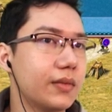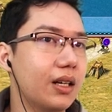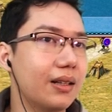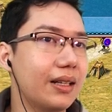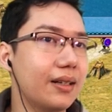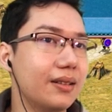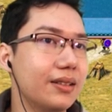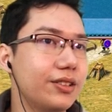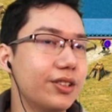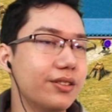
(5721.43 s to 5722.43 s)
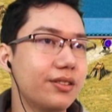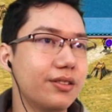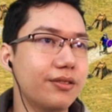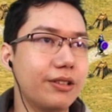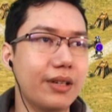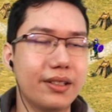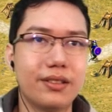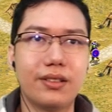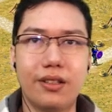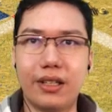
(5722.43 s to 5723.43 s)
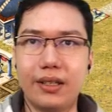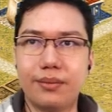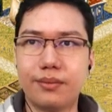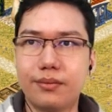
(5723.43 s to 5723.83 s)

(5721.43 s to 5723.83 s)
Ah, oh, there. It shows the requests. Okay.